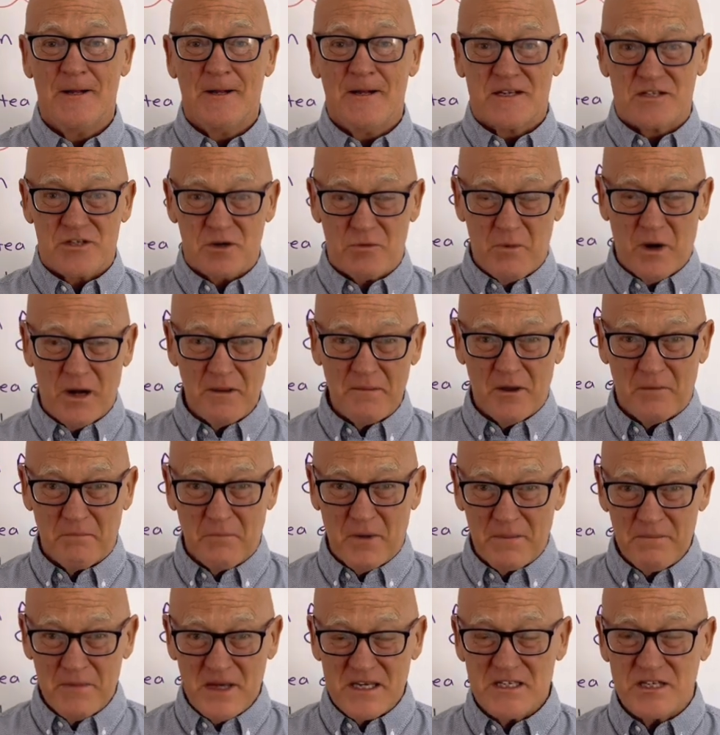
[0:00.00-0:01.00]
So
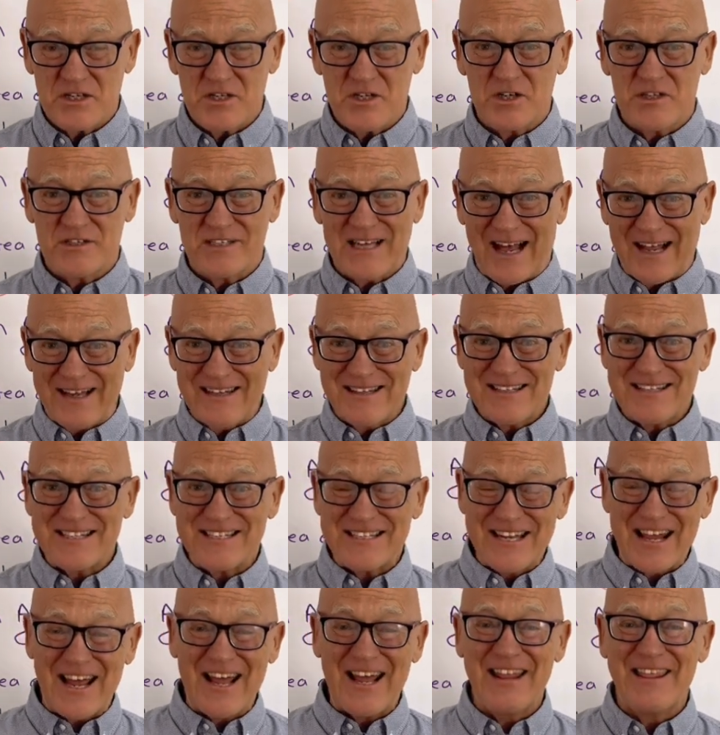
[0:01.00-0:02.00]
my message is
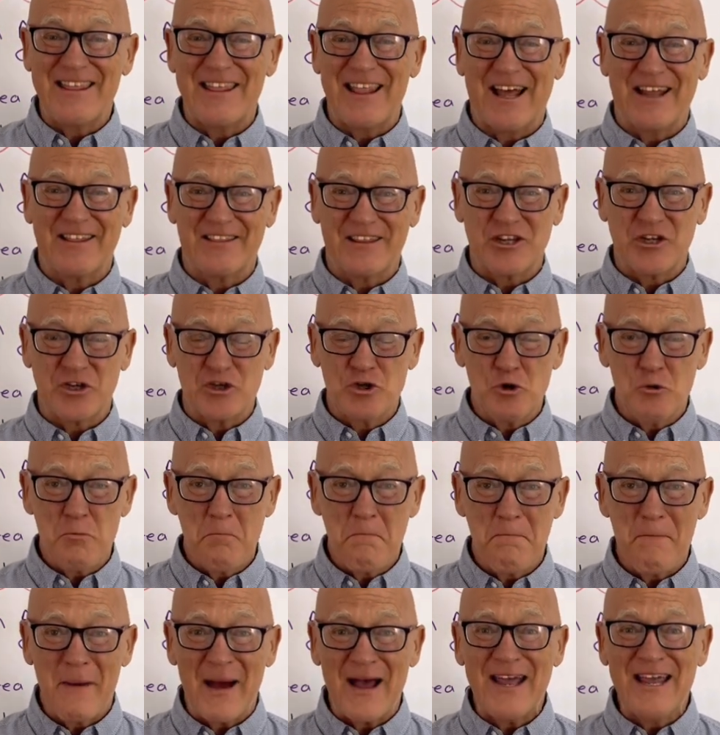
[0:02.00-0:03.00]
understand that you
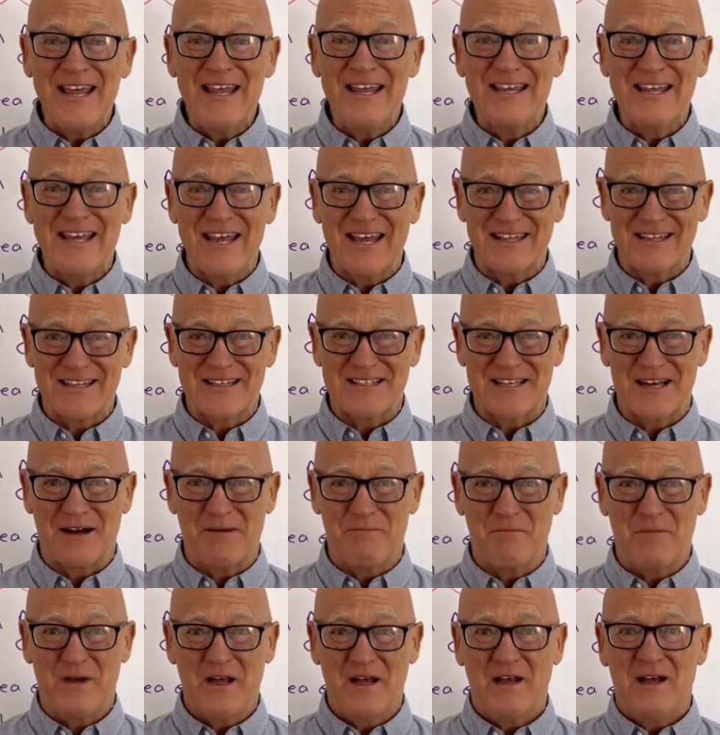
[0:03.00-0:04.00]
may get
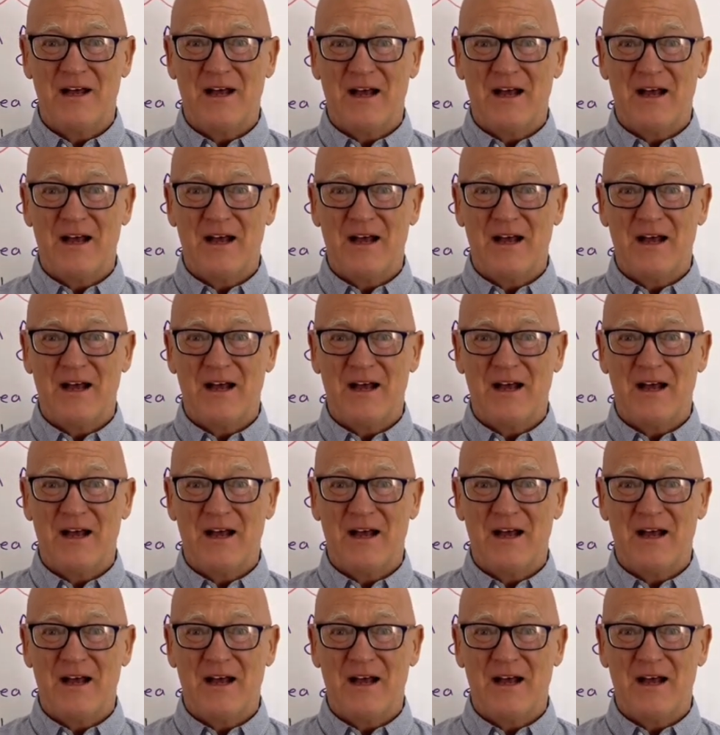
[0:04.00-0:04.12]
some